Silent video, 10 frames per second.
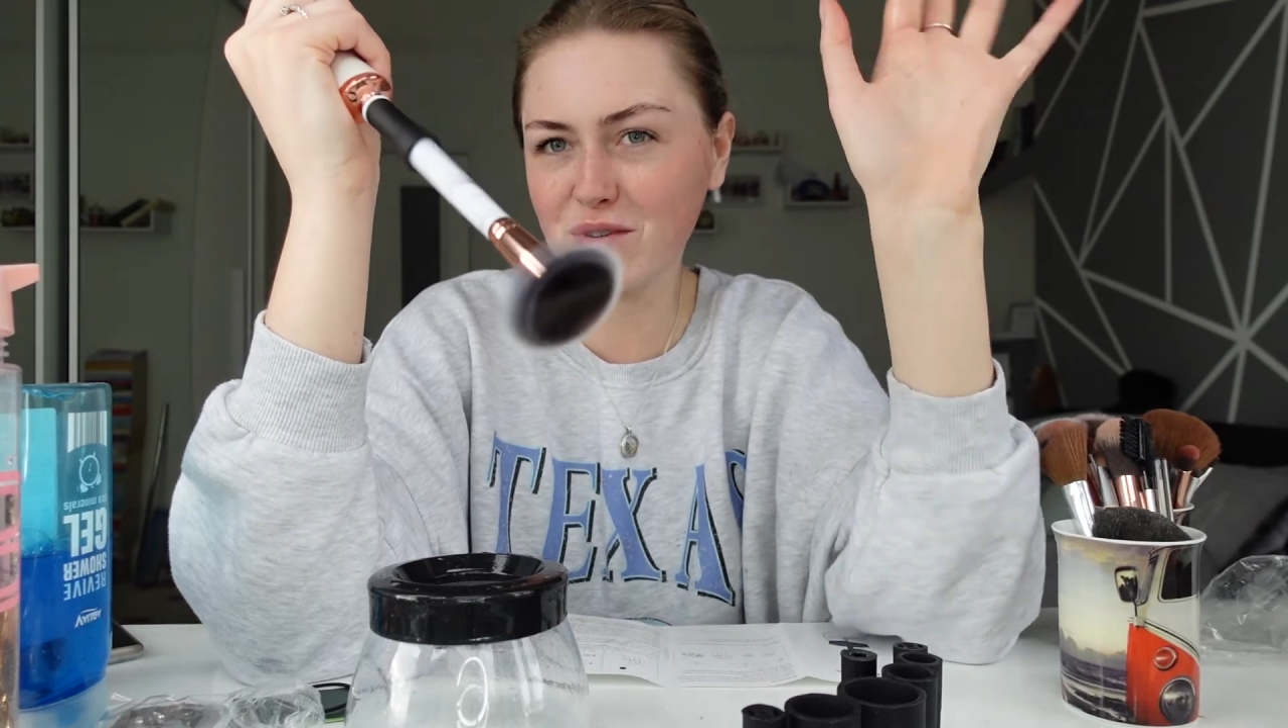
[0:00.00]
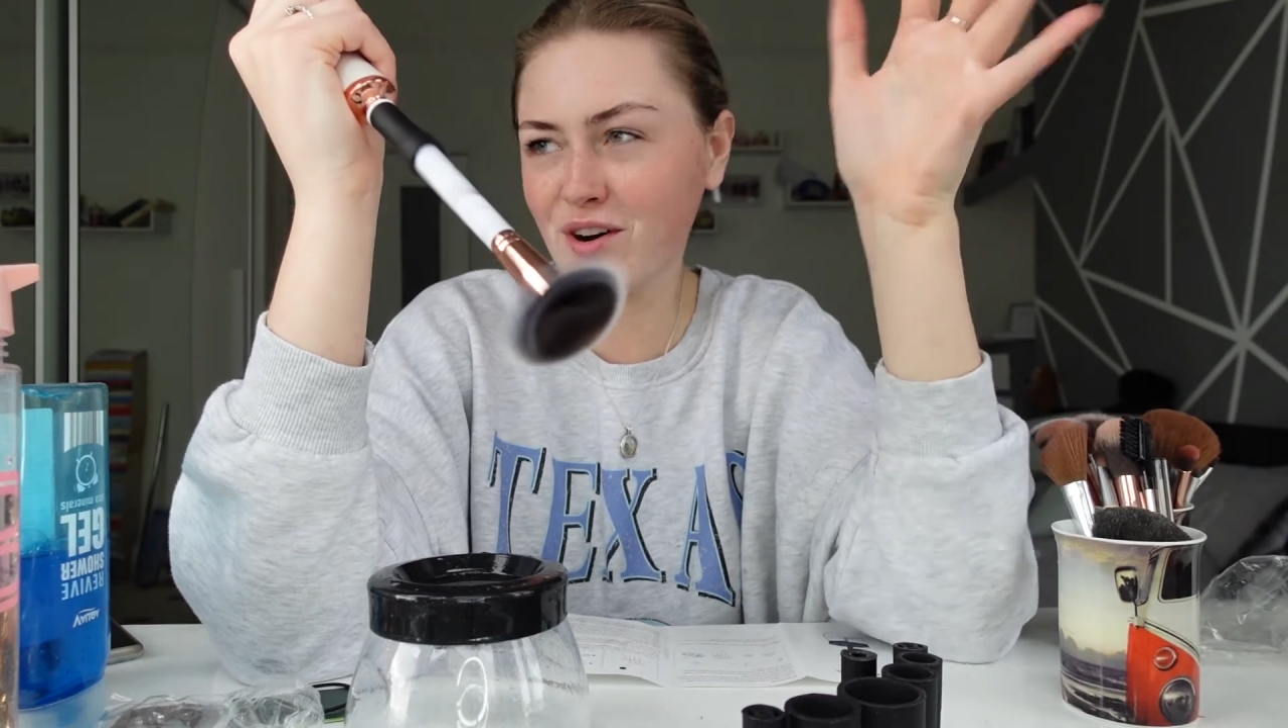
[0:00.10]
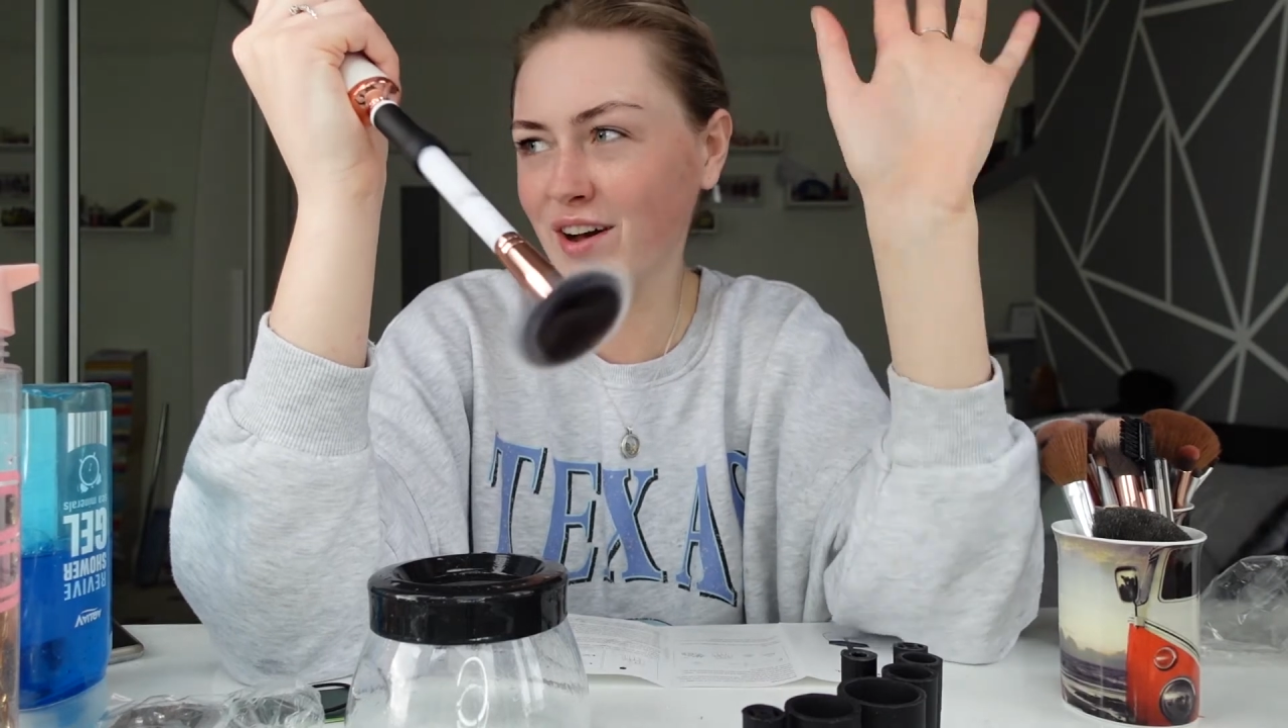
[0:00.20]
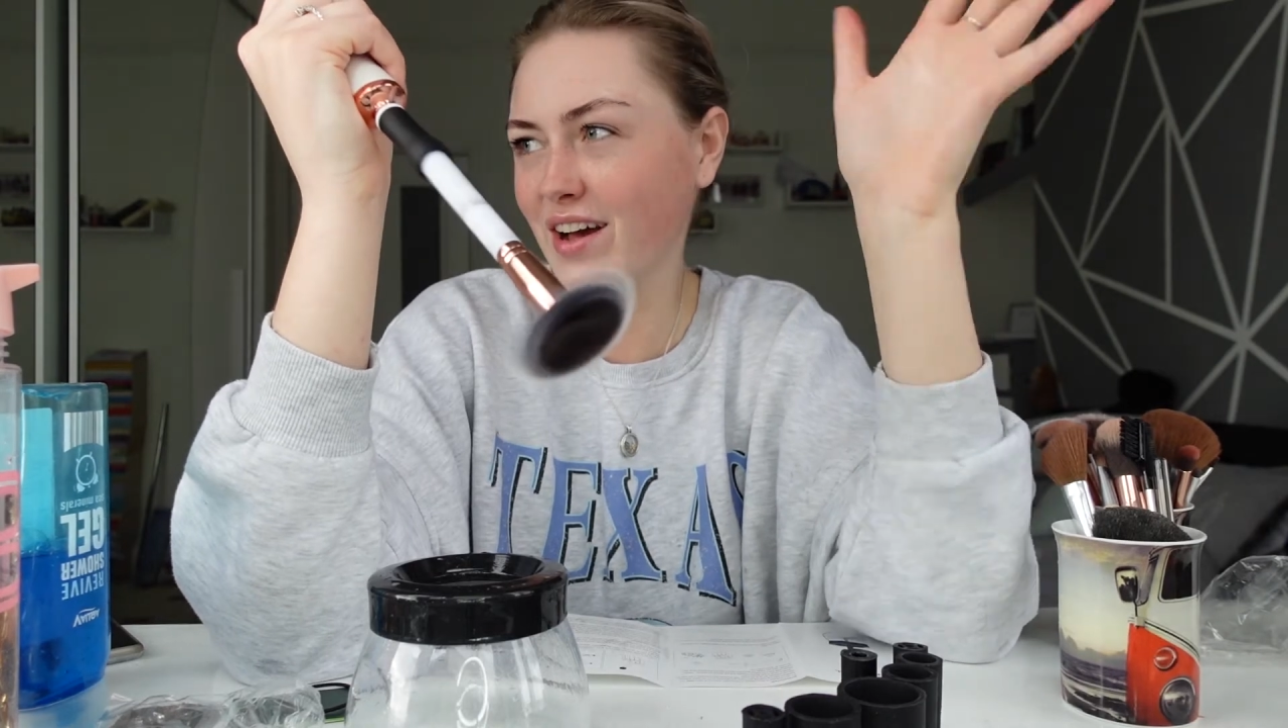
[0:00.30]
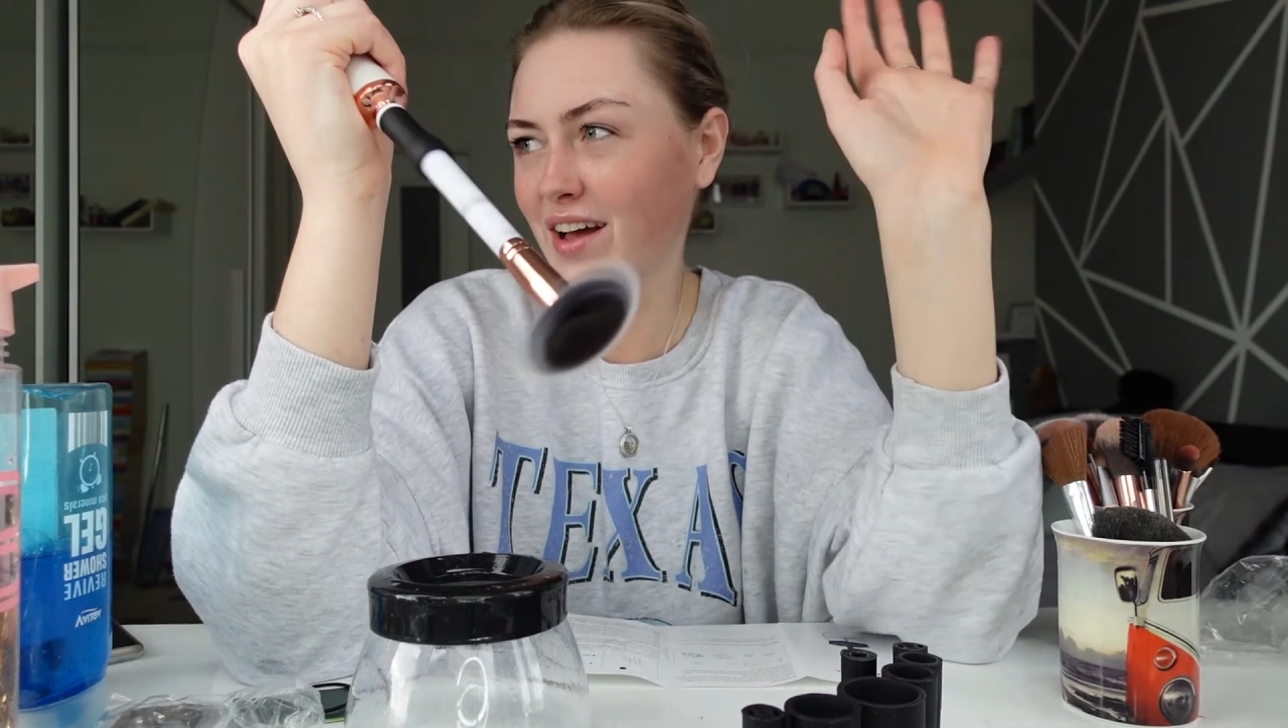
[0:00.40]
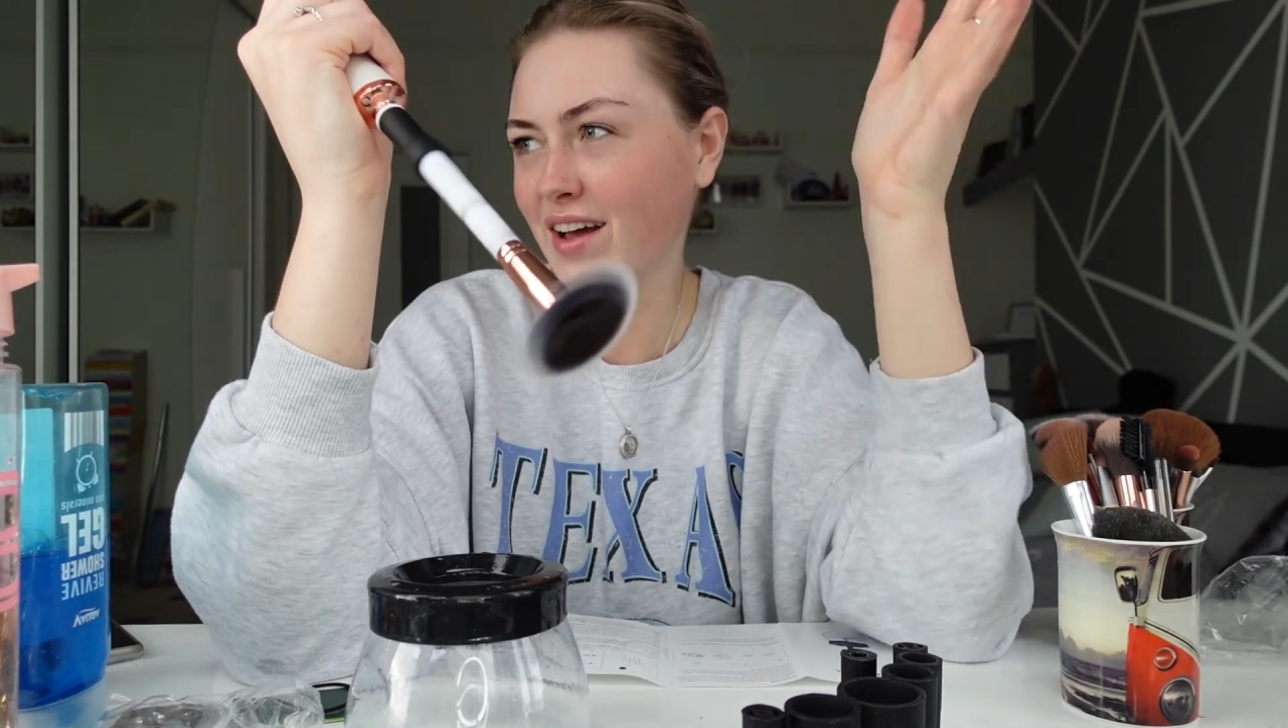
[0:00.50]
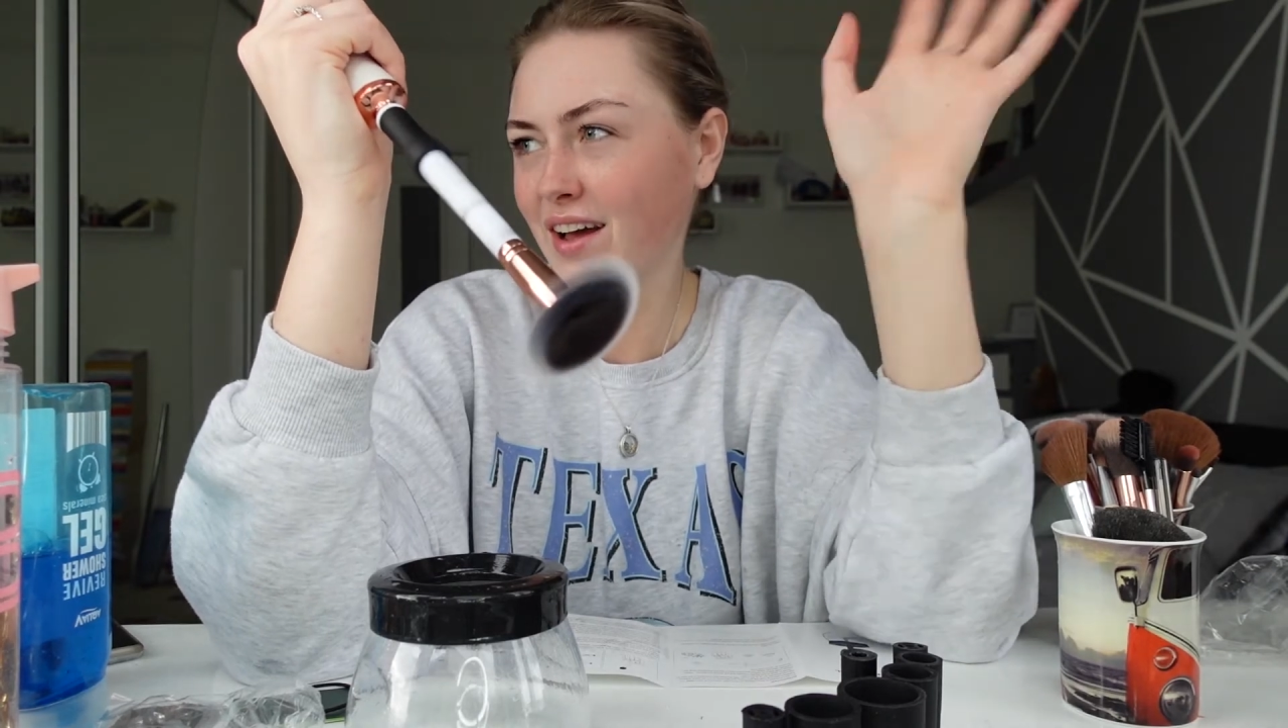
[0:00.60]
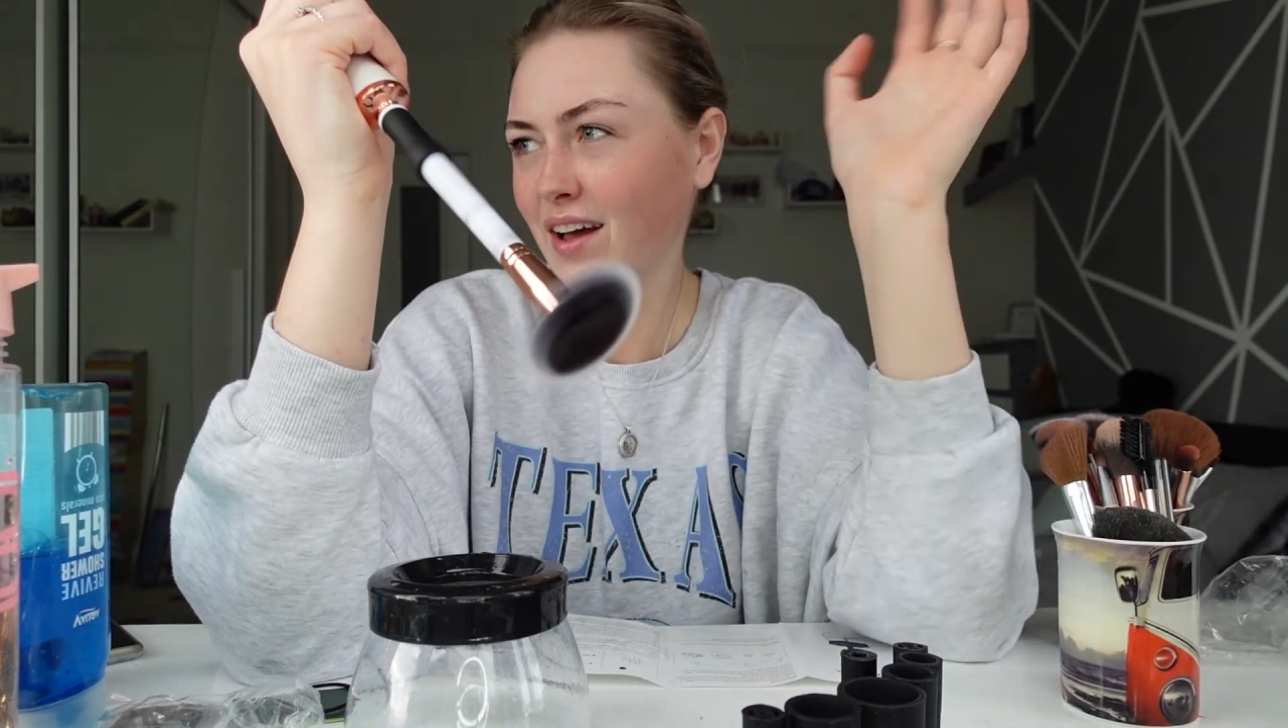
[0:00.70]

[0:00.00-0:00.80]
water,